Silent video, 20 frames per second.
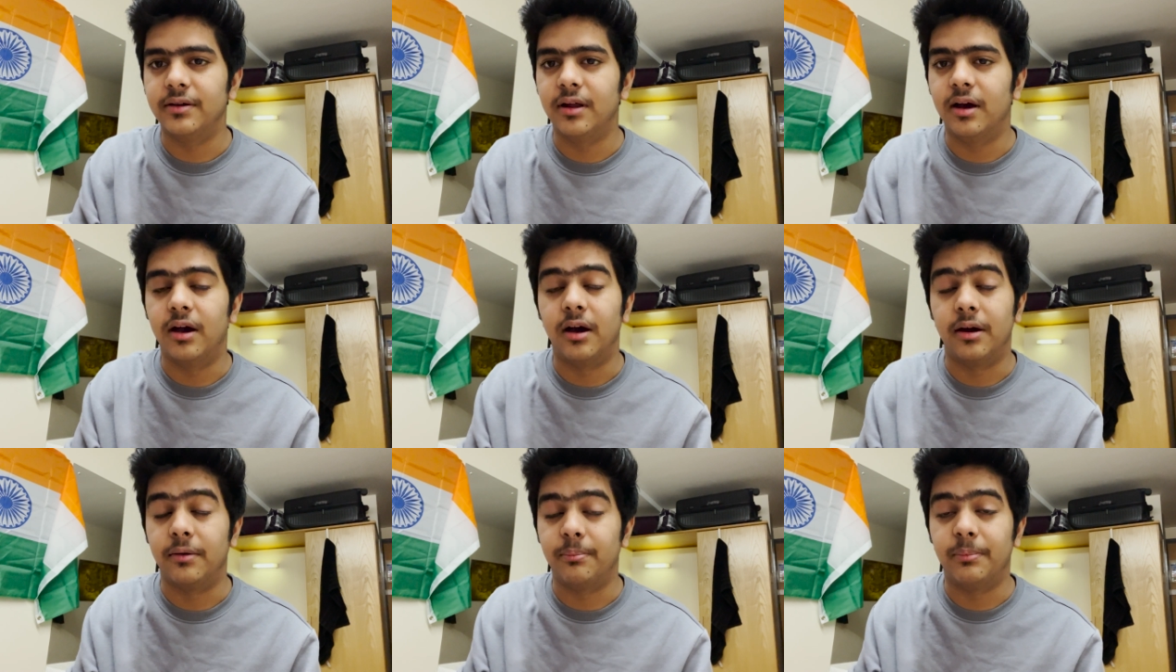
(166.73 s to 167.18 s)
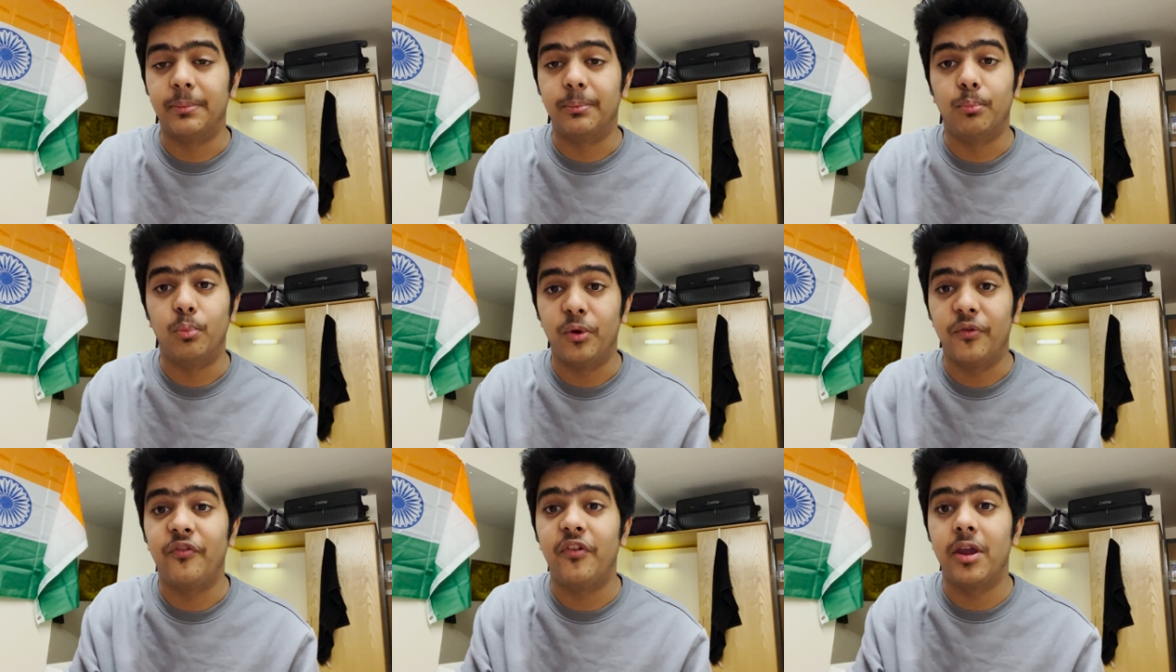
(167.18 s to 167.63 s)

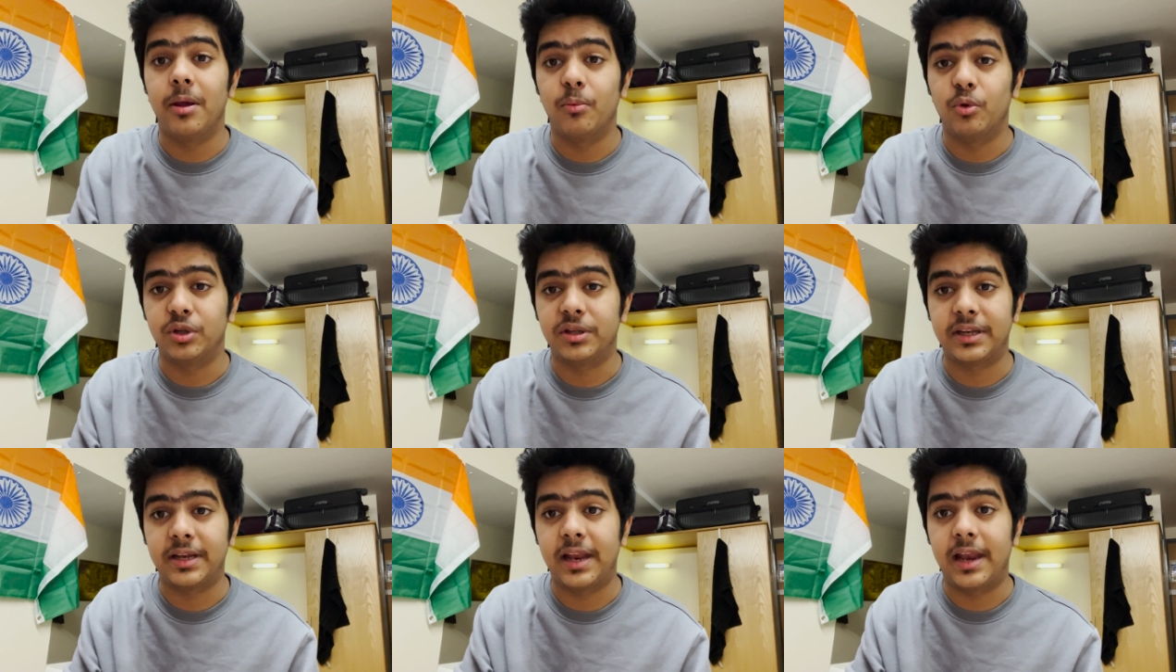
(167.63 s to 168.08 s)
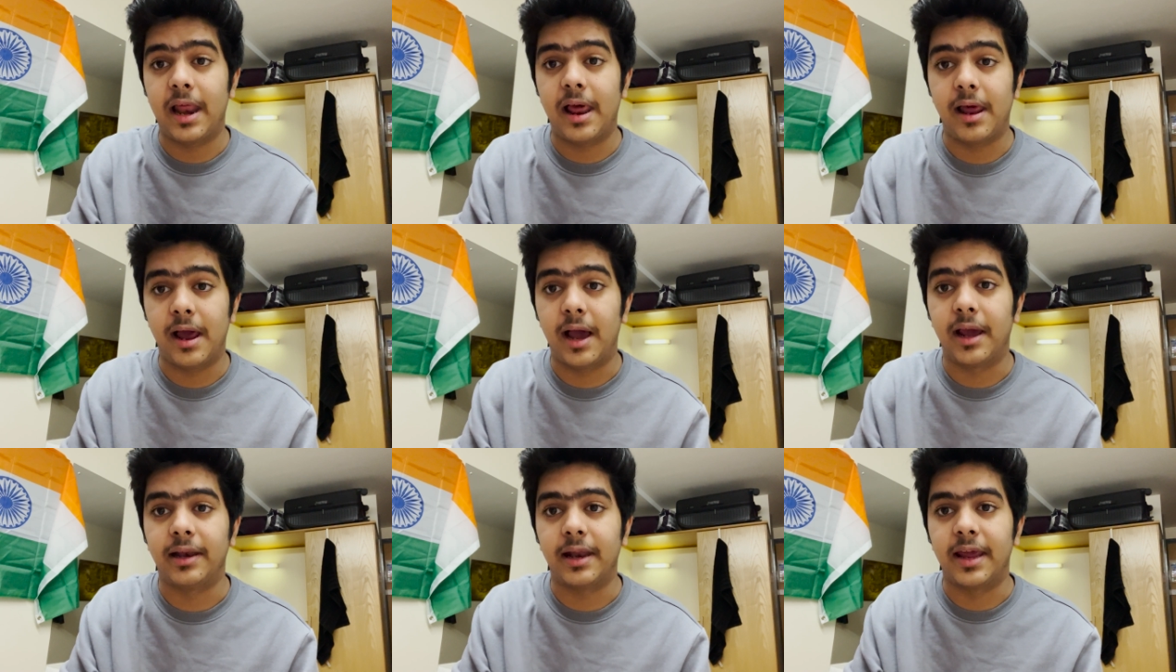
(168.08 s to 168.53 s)

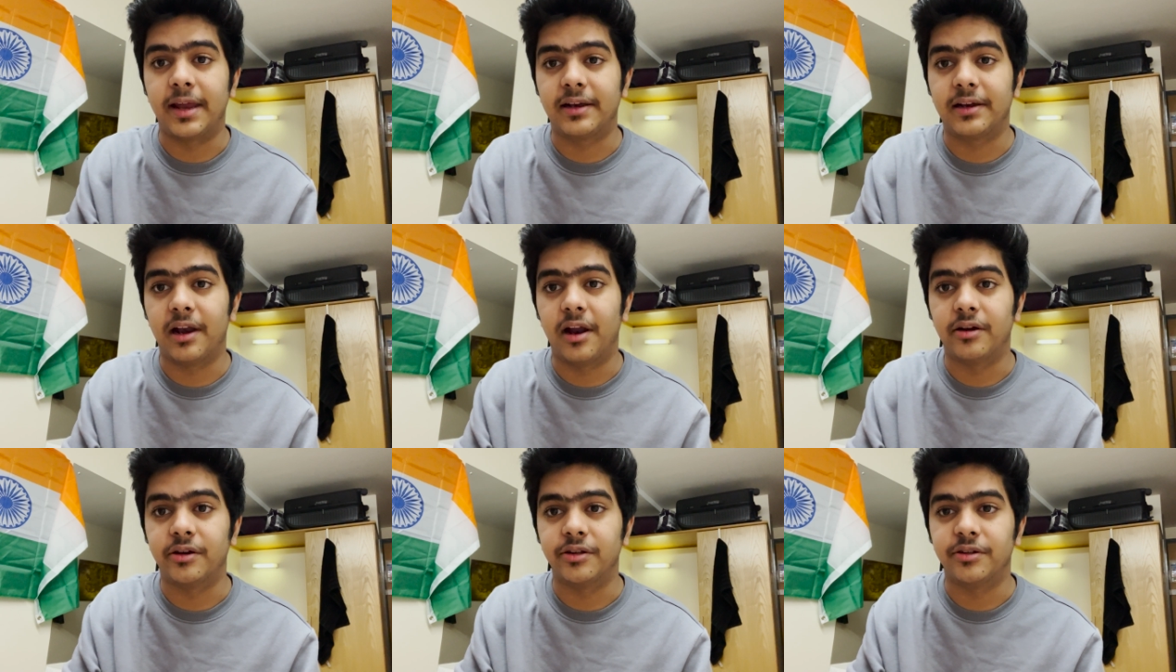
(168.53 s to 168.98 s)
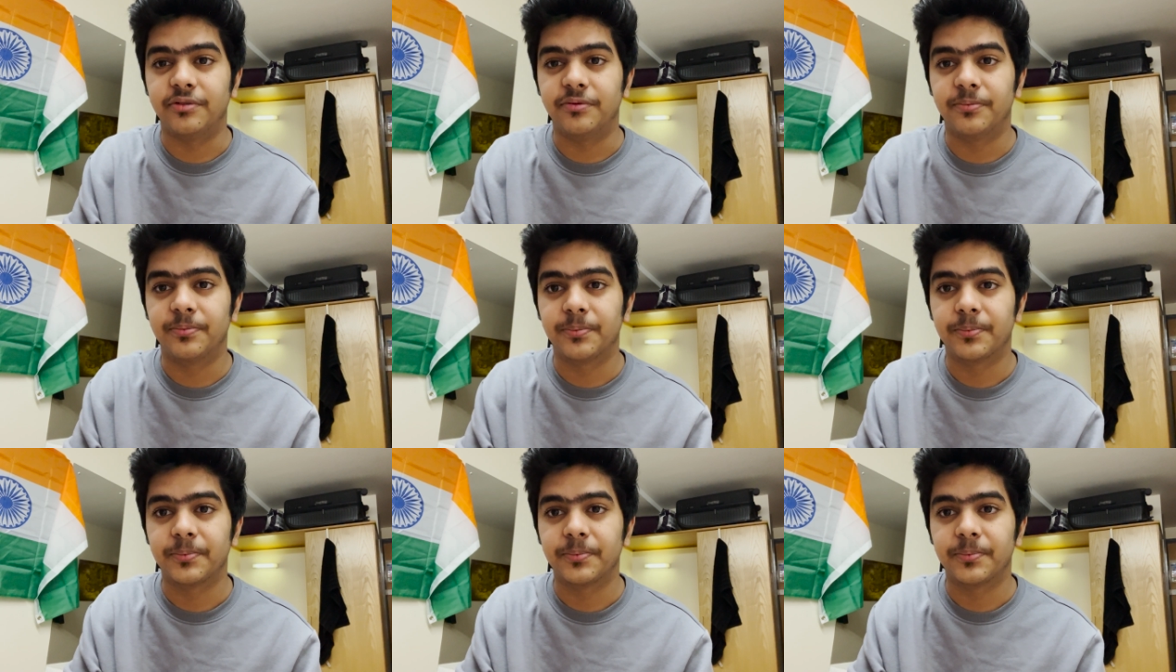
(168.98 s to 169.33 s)
I liked London.